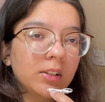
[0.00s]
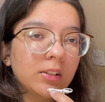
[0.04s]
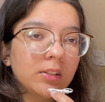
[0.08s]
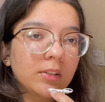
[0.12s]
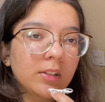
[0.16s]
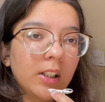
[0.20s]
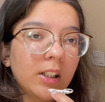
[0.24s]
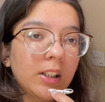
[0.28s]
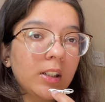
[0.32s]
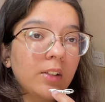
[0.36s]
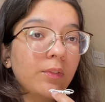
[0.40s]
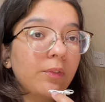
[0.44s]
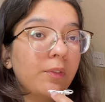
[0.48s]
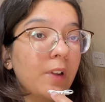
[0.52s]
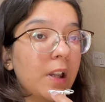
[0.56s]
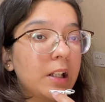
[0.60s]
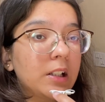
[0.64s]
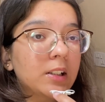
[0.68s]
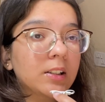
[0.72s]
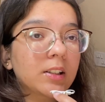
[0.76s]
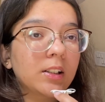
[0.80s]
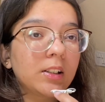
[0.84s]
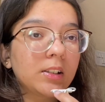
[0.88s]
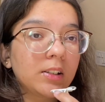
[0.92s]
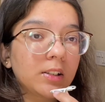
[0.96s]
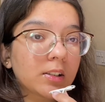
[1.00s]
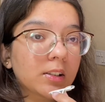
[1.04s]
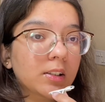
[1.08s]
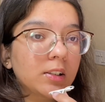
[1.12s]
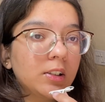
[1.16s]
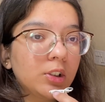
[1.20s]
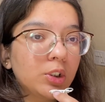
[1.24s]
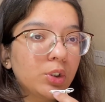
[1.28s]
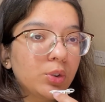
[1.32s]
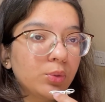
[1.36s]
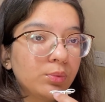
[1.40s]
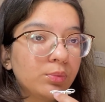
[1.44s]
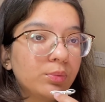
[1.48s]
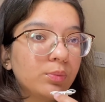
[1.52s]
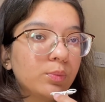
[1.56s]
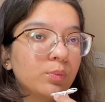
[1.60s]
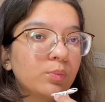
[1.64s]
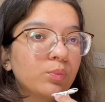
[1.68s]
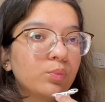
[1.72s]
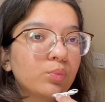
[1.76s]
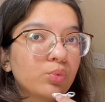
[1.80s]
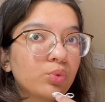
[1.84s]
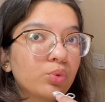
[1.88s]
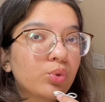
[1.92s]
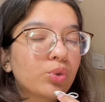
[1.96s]
it felt a little too
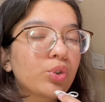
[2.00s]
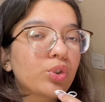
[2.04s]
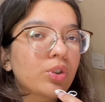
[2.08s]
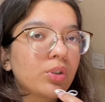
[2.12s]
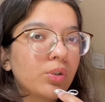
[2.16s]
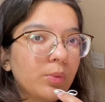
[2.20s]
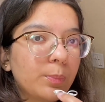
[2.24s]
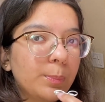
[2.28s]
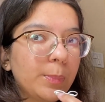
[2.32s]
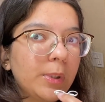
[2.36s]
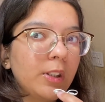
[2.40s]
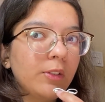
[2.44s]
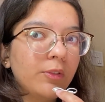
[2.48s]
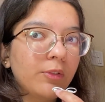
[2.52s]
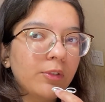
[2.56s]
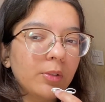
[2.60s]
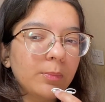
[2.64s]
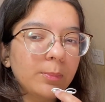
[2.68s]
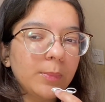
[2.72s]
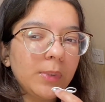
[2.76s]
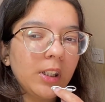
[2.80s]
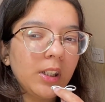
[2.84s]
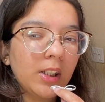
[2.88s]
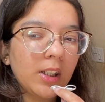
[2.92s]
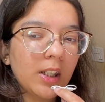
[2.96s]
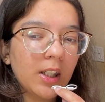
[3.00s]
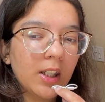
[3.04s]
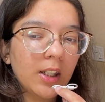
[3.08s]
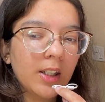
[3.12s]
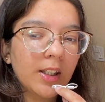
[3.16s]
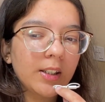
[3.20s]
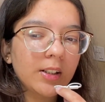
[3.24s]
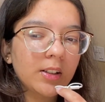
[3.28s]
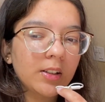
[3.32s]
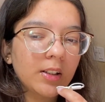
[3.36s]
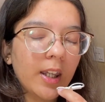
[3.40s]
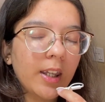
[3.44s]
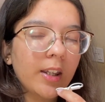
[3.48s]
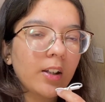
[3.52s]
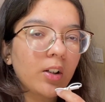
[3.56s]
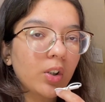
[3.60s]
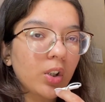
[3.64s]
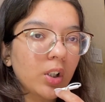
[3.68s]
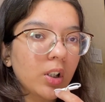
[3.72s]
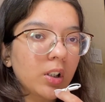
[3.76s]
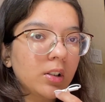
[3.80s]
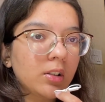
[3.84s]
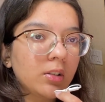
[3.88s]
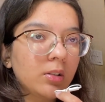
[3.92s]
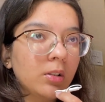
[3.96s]
tropey for me, and I
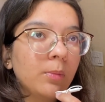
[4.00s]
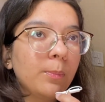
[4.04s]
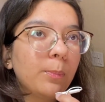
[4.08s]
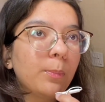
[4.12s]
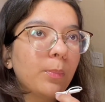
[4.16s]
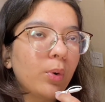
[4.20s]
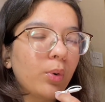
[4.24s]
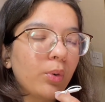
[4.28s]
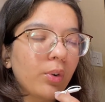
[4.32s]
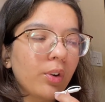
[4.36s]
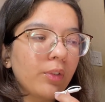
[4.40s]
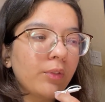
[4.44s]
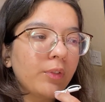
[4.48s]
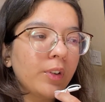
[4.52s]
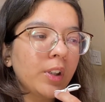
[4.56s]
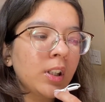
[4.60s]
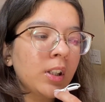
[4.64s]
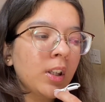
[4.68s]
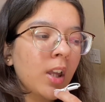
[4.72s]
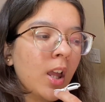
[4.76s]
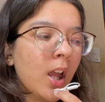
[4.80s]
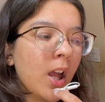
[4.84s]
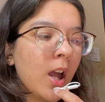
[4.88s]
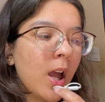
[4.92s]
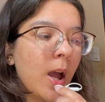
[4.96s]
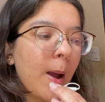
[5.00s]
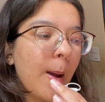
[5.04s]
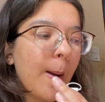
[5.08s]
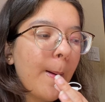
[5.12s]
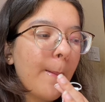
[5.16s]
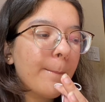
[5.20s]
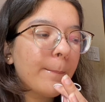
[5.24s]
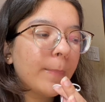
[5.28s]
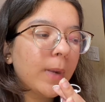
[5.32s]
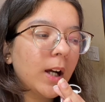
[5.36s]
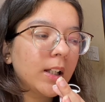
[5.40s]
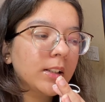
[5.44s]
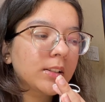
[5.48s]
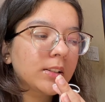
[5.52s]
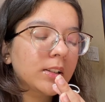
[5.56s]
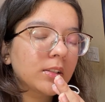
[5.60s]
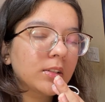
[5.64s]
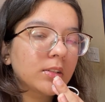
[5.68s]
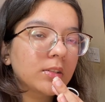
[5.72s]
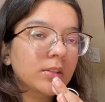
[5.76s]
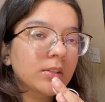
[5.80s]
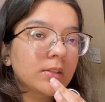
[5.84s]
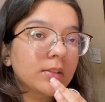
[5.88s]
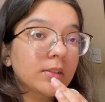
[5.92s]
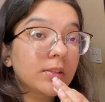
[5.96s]
got a little bored of it. but
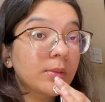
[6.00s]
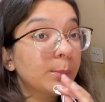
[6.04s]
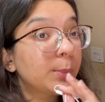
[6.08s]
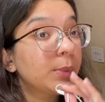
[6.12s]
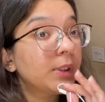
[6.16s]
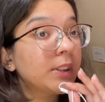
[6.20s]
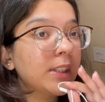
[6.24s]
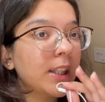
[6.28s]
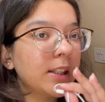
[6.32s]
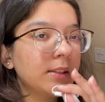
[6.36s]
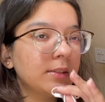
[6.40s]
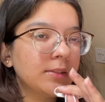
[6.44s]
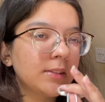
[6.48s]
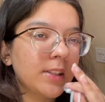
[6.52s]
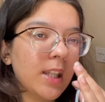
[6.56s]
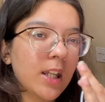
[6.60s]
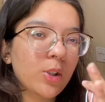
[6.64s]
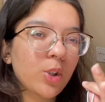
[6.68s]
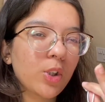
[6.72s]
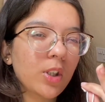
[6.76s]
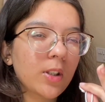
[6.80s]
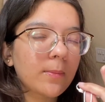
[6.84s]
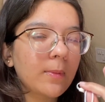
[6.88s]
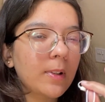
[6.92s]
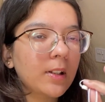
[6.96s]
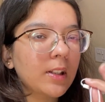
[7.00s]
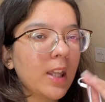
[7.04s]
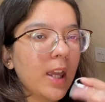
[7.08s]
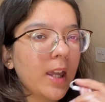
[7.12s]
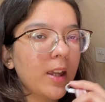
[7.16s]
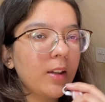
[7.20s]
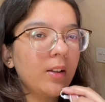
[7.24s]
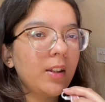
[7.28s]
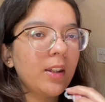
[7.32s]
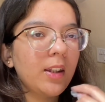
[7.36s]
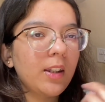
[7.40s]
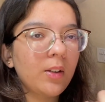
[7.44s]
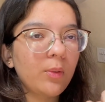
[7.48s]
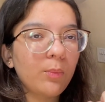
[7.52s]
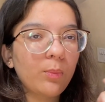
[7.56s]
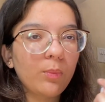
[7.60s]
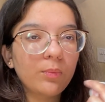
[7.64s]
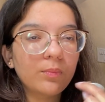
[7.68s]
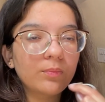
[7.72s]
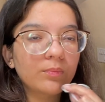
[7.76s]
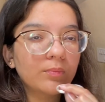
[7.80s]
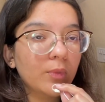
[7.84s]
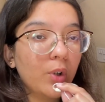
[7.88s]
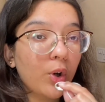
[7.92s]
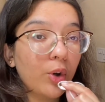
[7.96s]
but then that just meant I
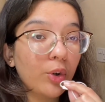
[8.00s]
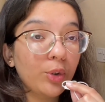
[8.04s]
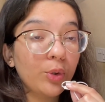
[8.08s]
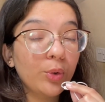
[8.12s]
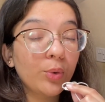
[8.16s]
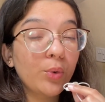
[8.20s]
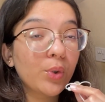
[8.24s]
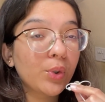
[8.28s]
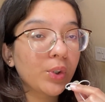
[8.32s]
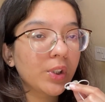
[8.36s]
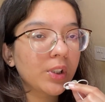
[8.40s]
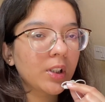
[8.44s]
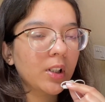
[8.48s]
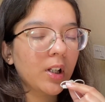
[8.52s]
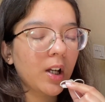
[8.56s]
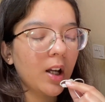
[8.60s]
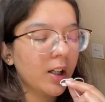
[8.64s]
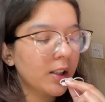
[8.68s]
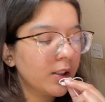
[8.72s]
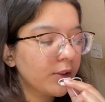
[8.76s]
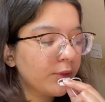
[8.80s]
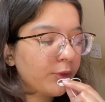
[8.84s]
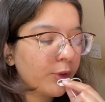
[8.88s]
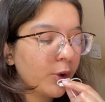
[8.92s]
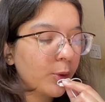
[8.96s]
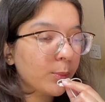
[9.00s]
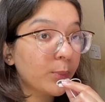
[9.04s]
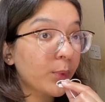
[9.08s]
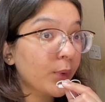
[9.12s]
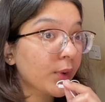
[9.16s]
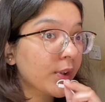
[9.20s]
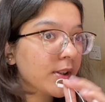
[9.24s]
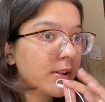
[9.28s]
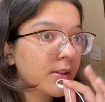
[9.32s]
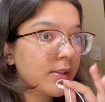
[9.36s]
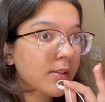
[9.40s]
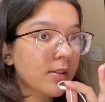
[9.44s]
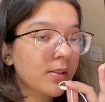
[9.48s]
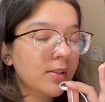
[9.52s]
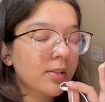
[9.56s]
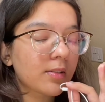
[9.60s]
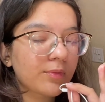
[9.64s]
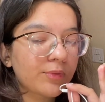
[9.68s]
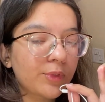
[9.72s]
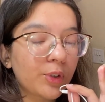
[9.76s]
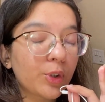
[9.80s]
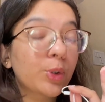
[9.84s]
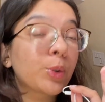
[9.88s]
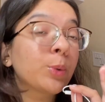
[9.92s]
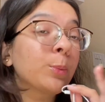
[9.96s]
got to go on a hunt for books,
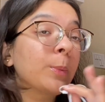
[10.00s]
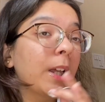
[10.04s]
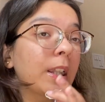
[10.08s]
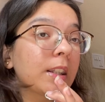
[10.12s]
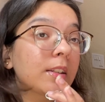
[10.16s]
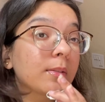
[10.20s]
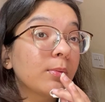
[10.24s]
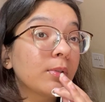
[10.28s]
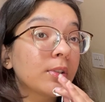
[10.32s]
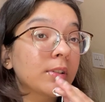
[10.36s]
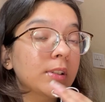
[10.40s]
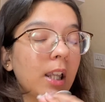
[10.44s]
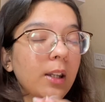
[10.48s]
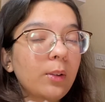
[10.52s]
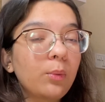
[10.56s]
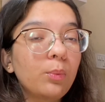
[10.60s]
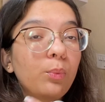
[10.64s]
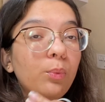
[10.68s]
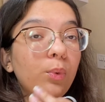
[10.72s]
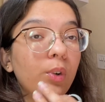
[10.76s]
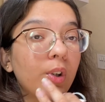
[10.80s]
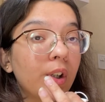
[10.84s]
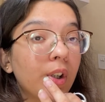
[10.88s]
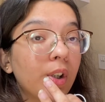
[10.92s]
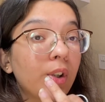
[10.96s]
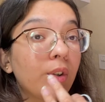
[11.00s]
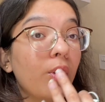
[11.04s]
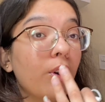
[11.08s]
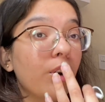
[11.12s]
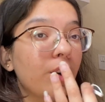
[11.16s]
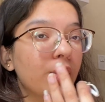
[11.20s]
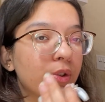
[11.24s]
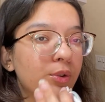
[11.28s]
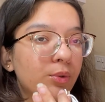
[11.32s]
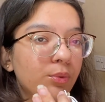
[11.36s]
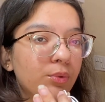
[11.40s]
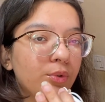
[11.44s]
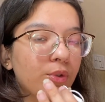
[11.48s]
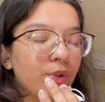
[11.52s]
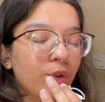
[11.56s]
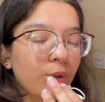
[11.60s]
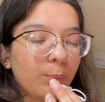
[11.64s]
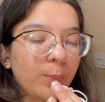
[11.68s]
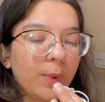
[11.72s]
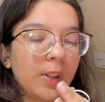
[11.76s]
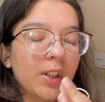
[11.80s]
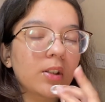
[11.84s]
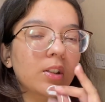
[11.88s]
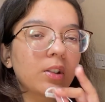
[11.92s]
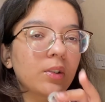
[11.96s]
for romance books that were not too
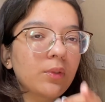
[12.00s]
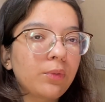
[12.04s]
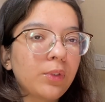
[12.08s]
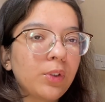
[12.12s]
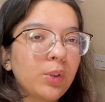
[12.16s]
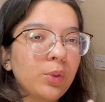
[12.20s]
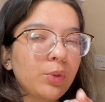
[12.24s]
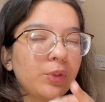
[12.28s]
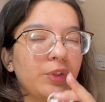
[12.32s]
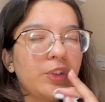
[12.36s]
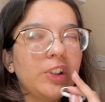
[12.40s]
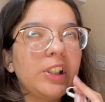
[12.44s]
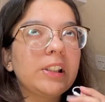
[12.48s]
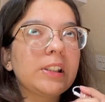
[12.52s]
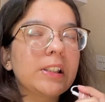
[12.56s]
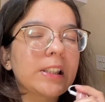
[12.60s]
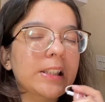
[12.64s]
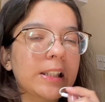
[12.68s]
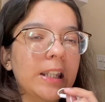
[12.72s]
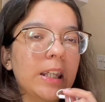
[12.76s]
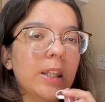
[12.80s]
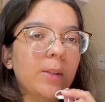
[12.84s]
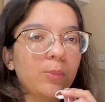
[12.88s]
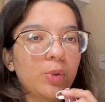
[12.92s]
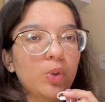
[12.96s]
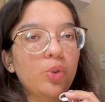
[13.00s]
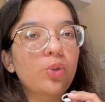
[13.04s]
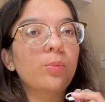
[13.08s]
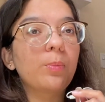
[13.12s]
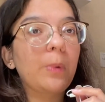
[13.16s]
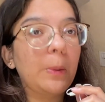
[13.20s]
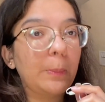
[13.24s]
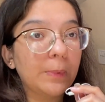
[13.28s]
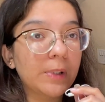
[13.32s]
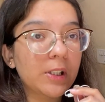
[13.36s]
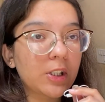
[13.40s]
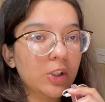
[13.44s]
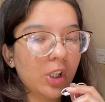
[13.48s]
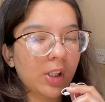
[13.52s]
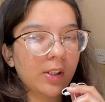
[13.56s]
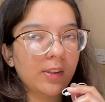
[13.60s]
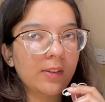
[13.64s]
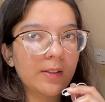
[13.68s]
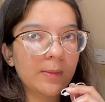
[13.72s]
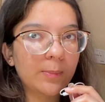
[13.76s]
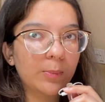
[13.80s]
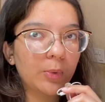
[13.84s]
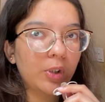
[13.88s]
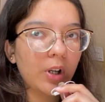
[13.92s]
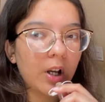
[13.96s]
tropey. So if you feel the same, you should probably check
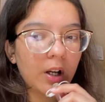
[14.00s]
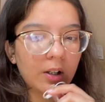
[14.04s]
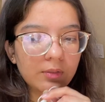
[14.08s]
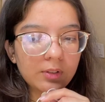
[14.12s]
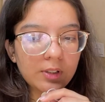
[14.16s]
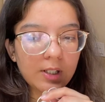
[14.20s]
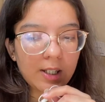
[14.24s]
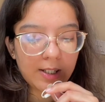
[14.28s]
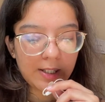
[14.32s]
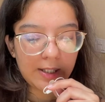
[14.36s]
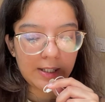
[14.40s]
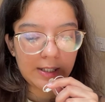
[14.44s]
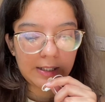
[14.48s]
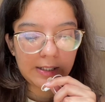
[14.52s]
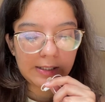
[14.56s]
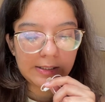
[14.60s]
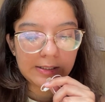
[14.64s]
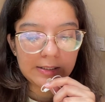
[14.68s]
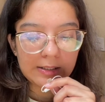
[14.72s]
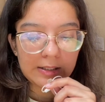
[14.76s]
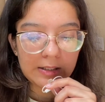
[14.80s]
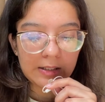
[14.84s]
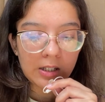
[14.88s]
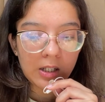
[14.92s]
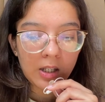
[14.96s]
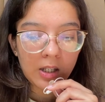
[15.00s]
this book out. And